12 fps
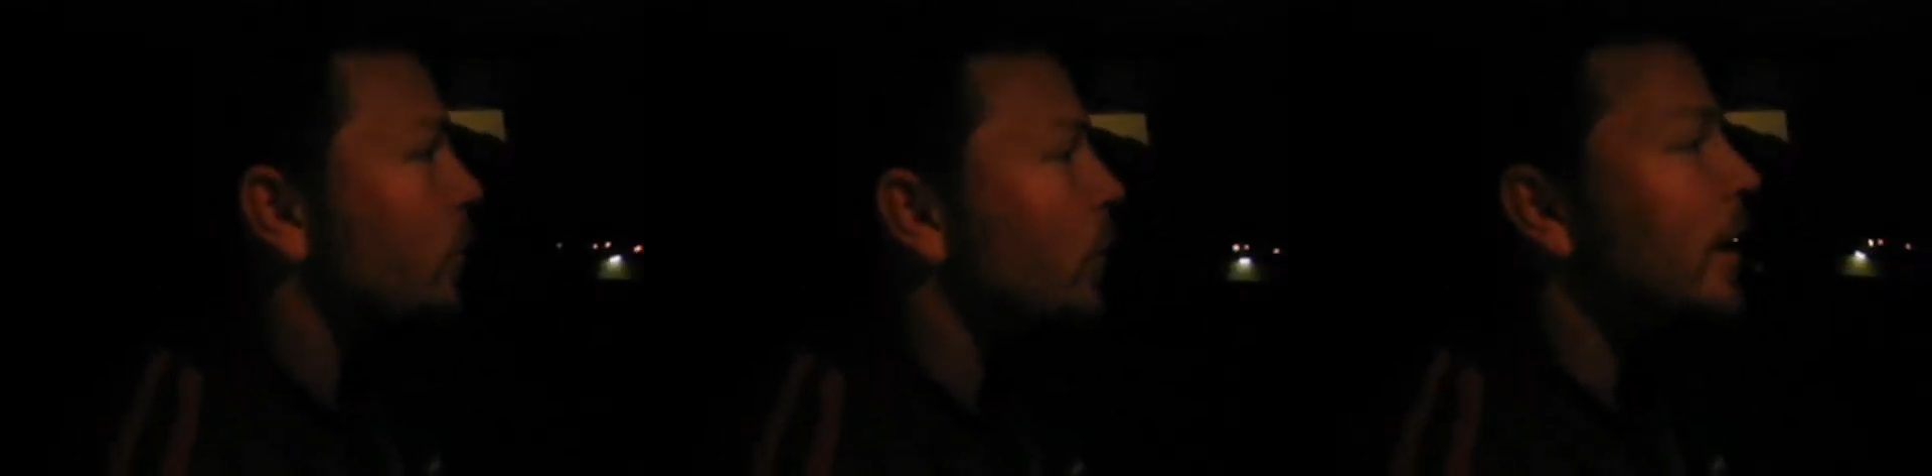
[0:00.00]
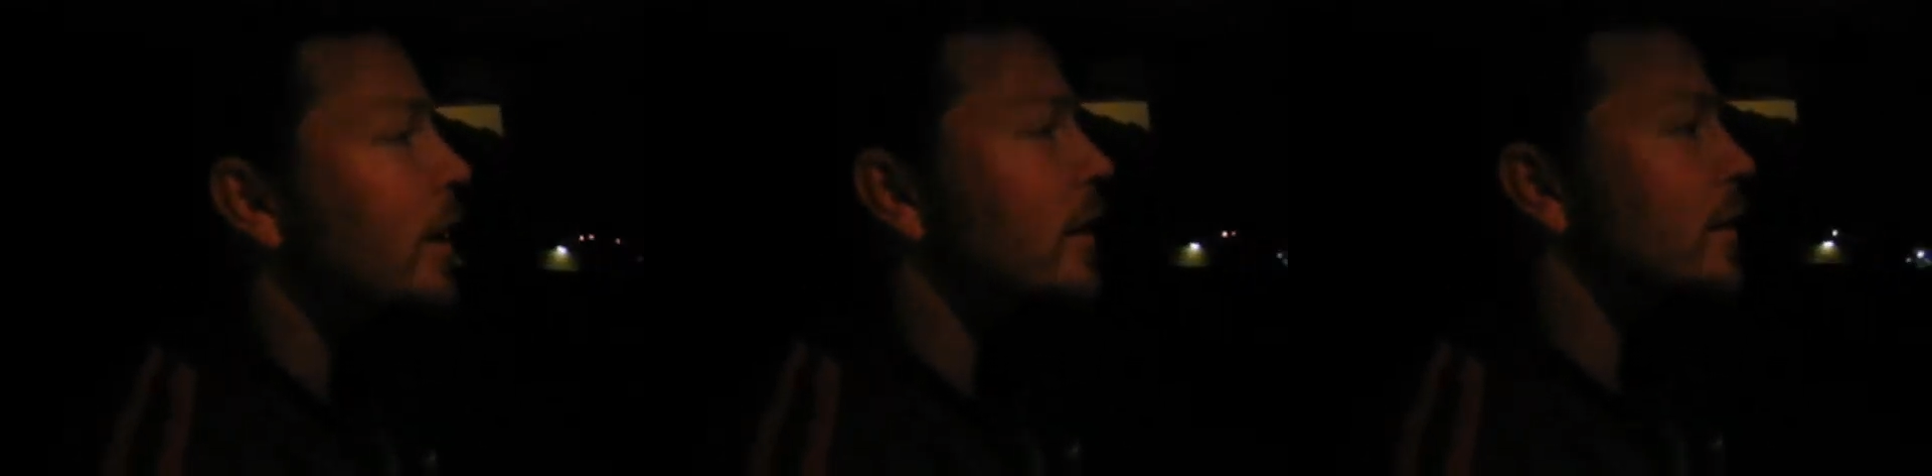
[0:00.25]

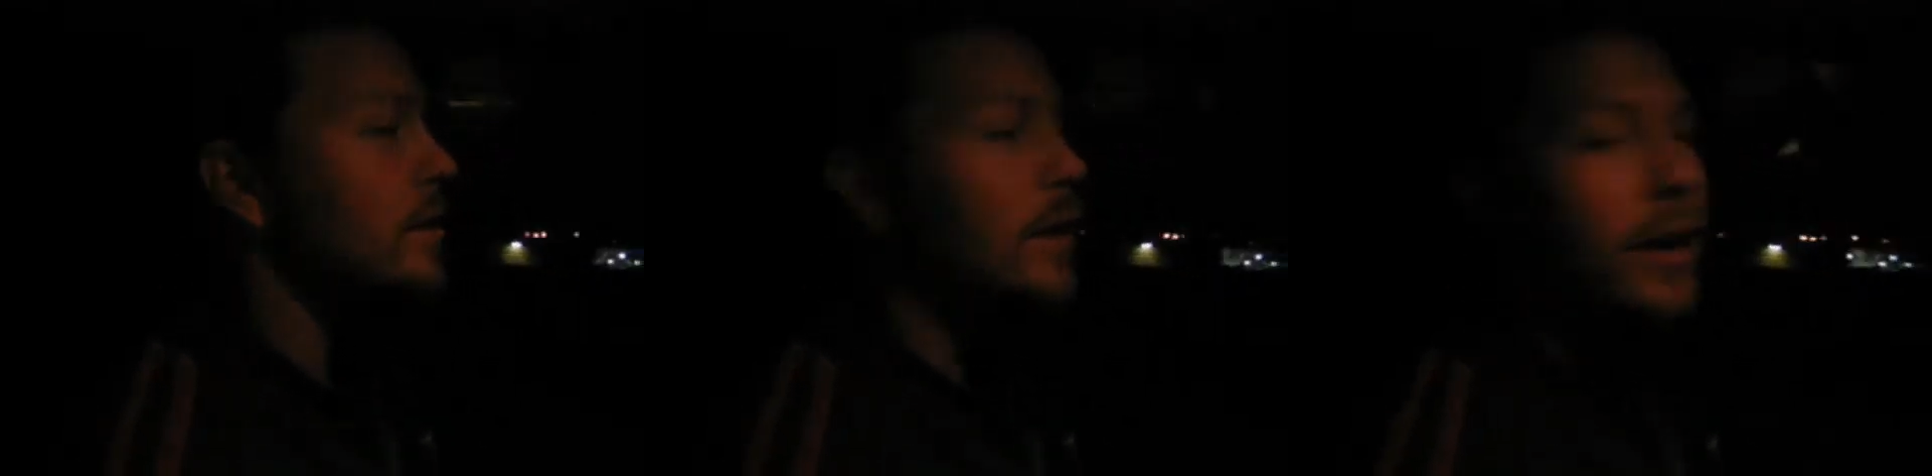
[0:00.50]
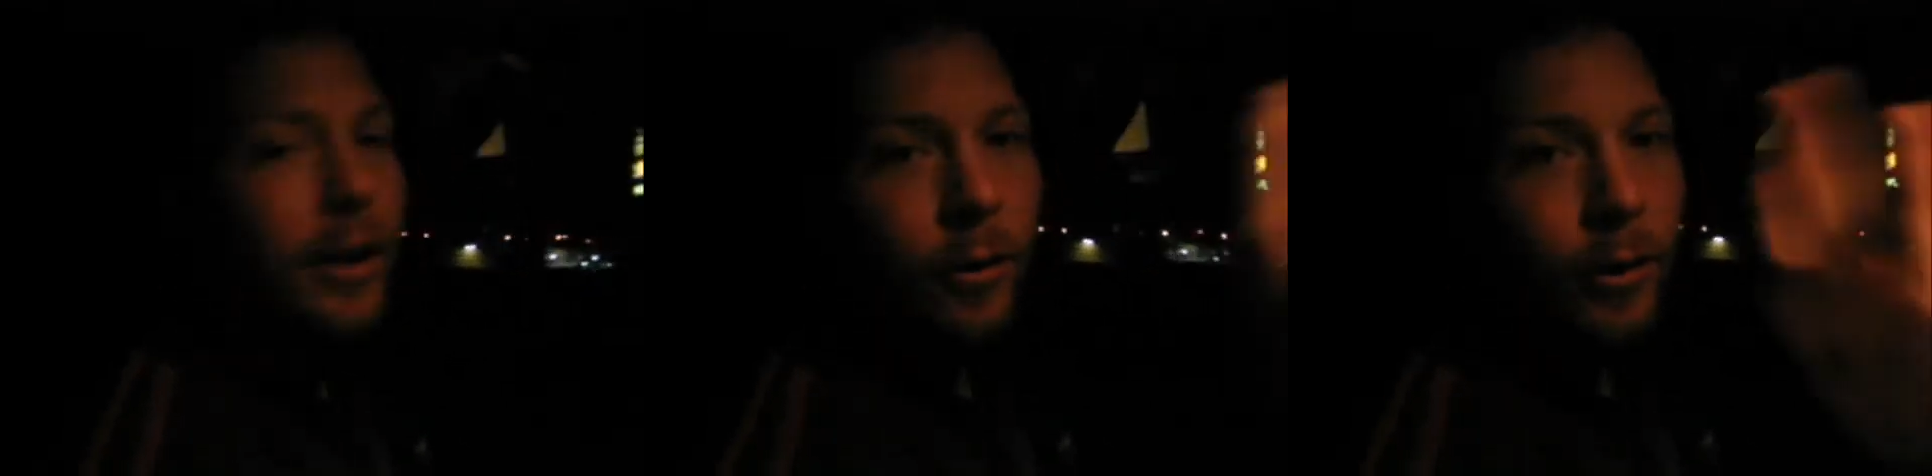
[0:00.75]
we
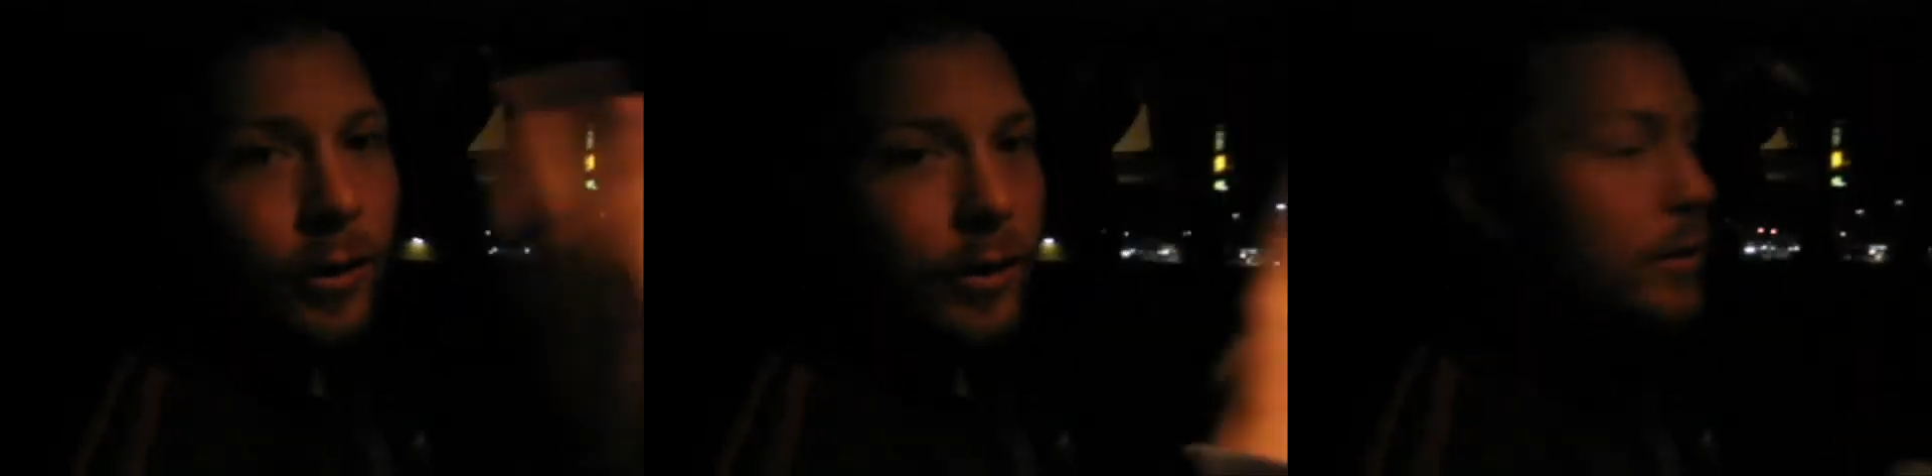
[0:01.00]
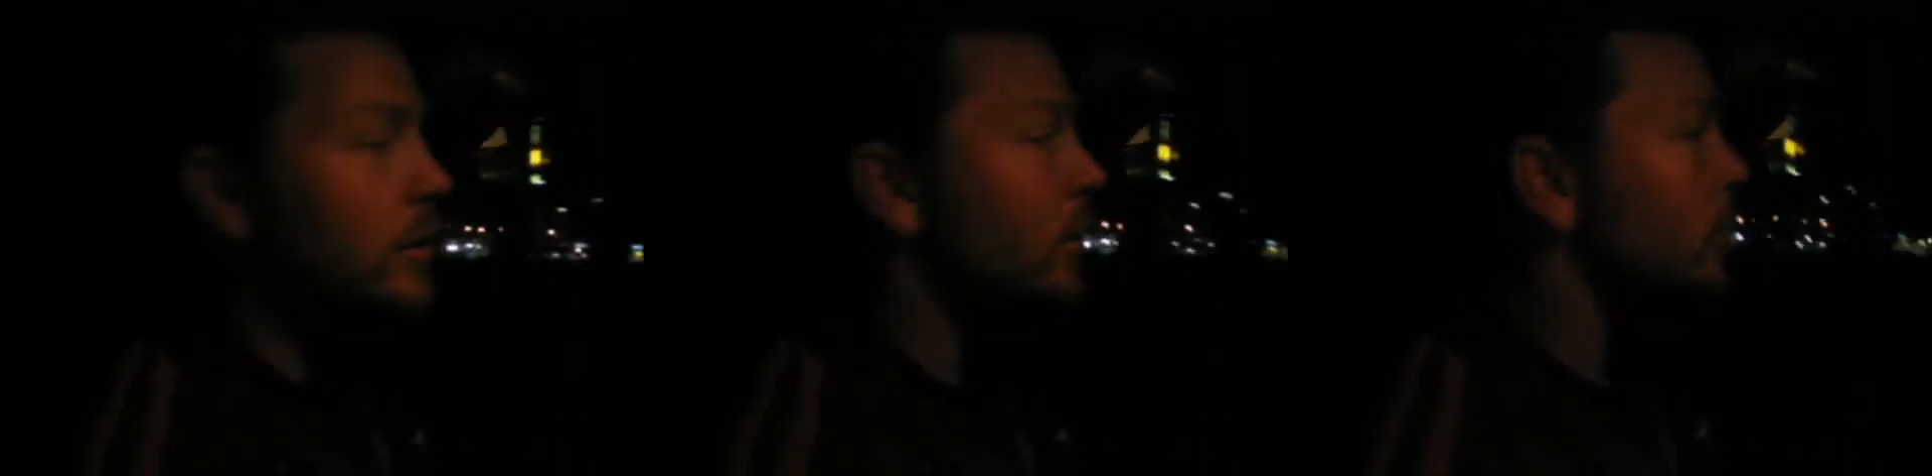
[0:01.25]
start going
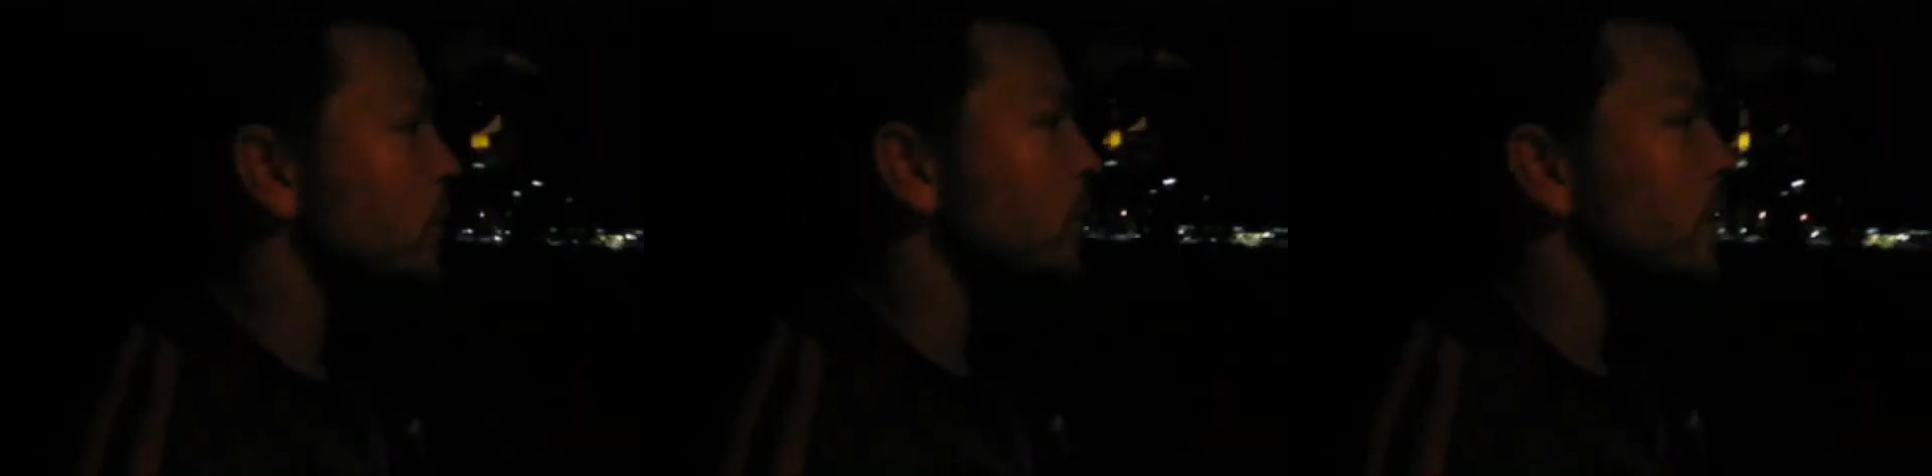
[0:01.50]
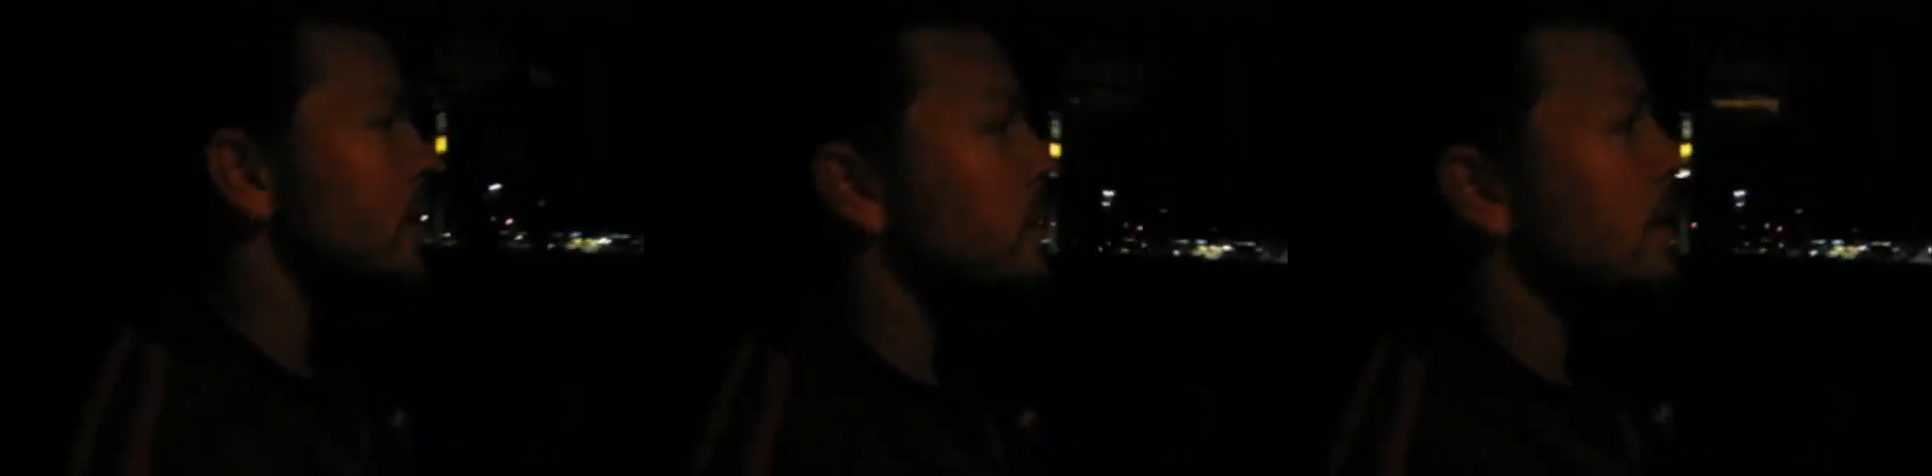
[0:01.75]
in circles with these